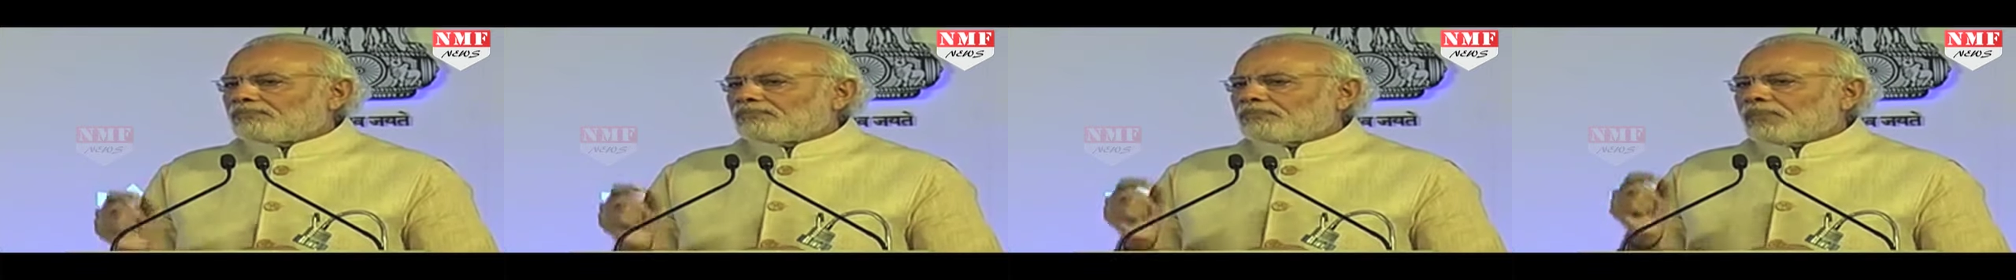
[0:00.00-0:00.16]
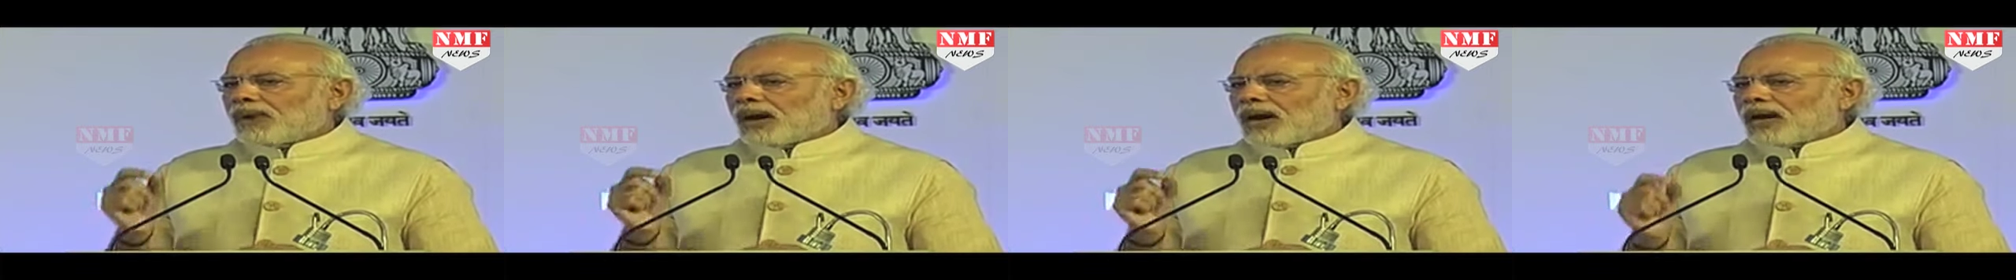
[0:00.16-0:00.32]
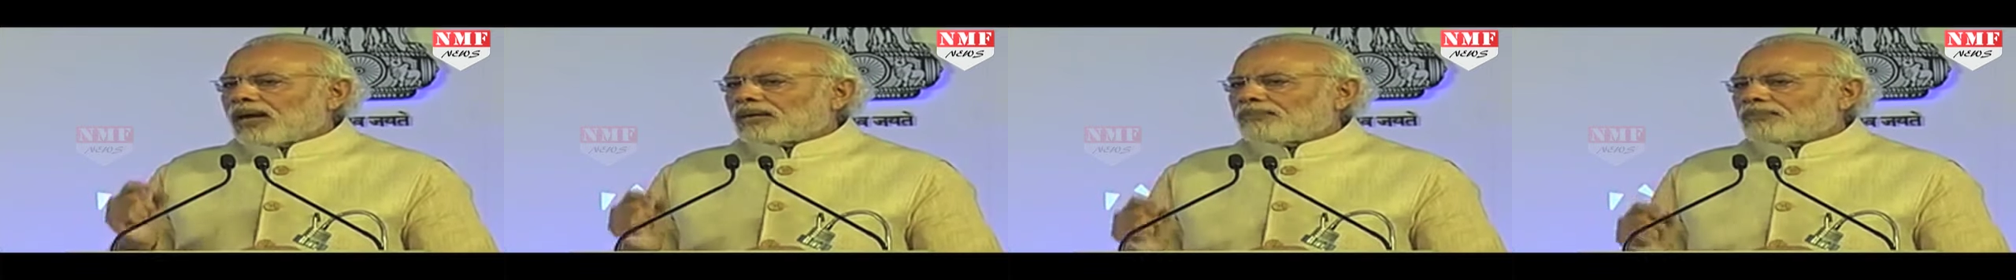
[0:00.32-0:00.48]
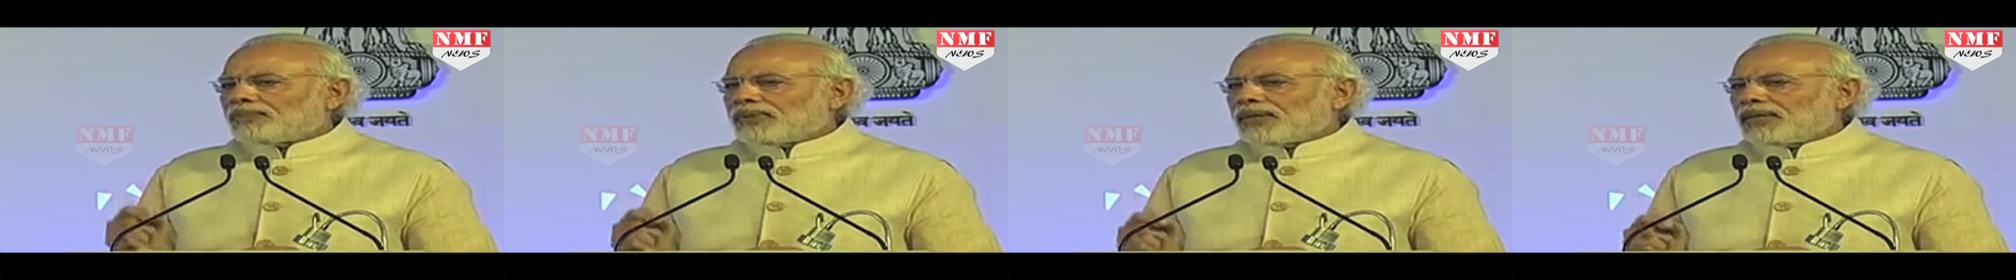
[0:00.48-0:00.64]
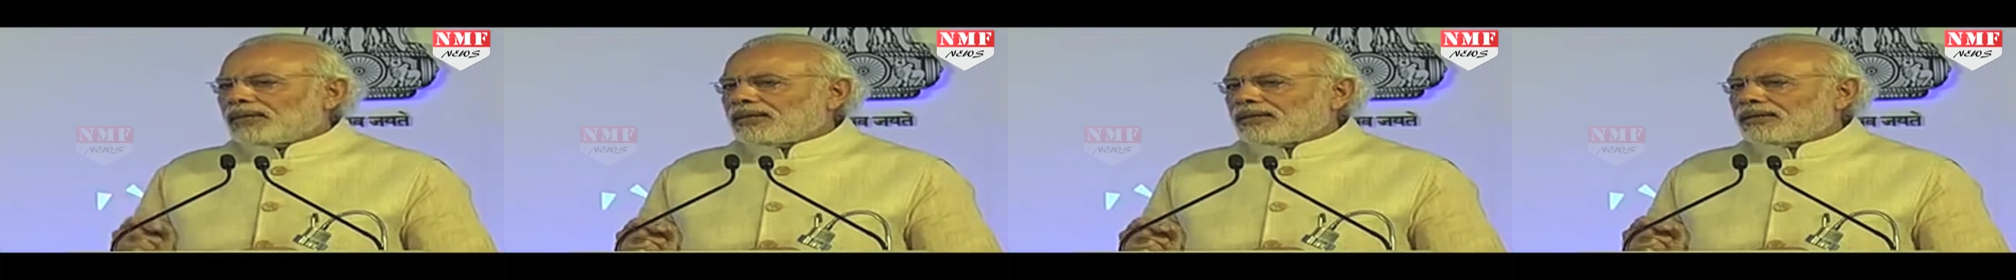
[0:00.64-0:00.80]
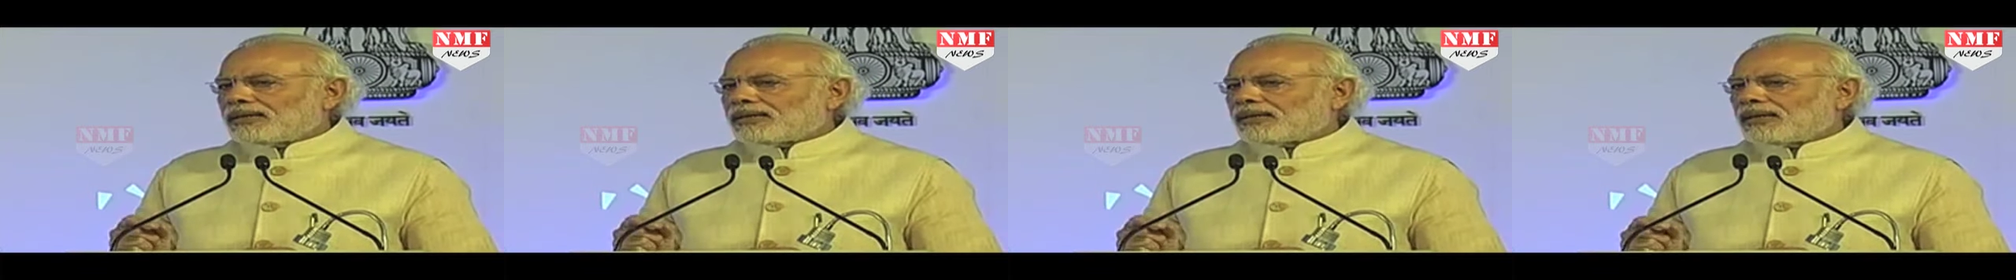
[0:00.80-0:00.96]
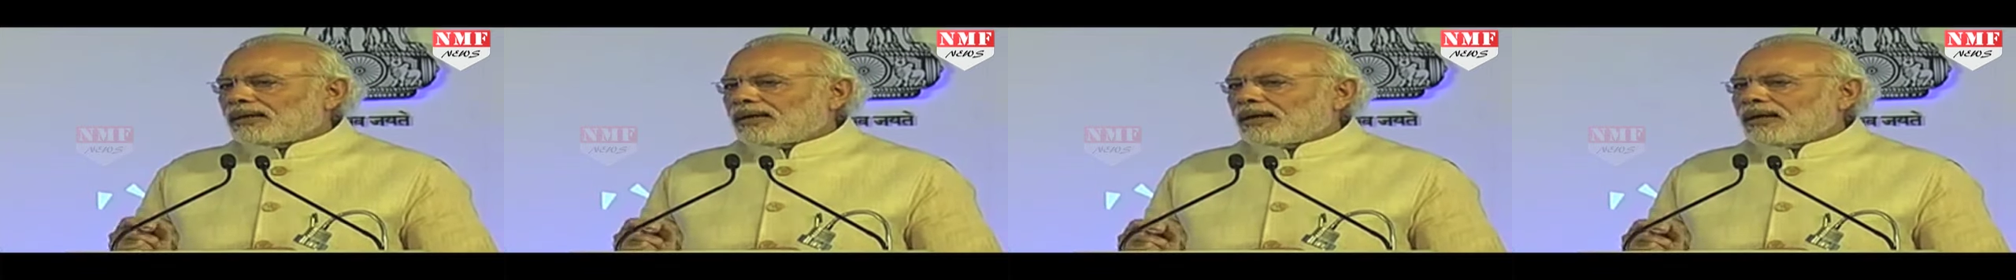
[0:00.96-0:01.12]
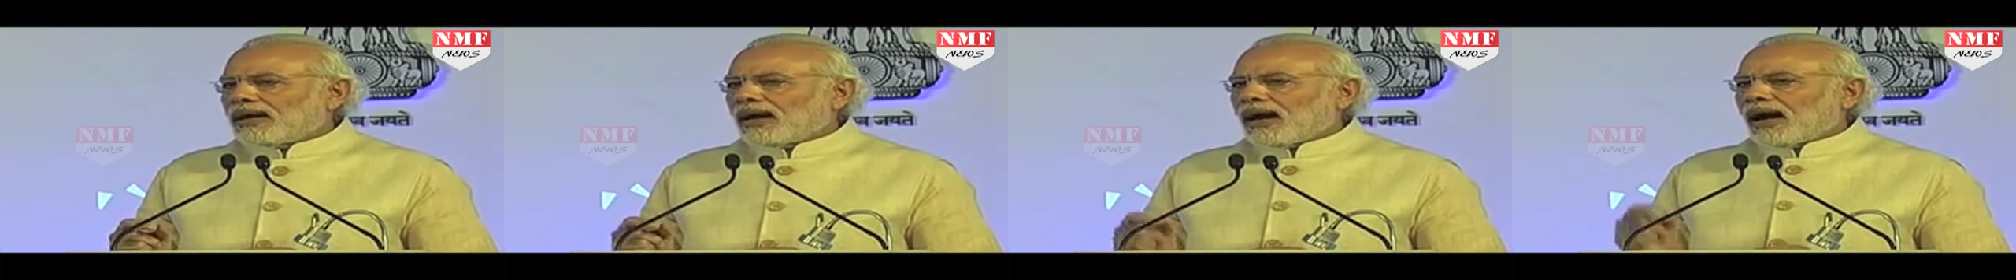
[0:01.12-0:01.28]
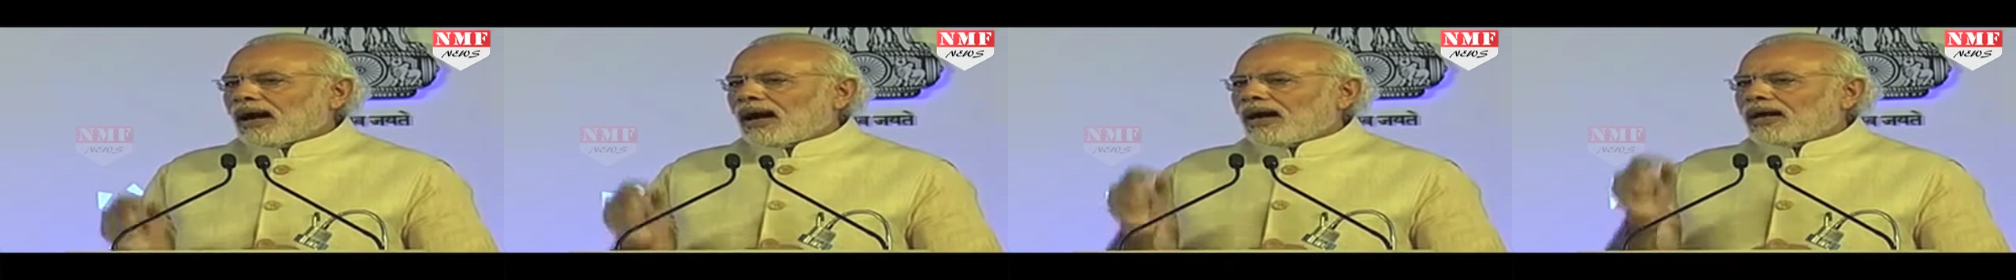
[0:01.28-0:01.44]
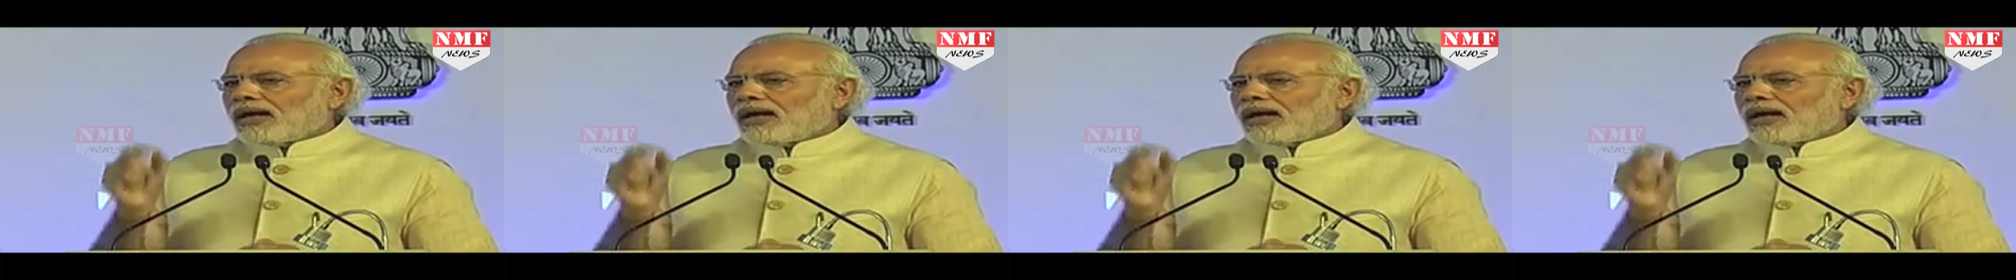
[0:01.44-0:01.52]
by being an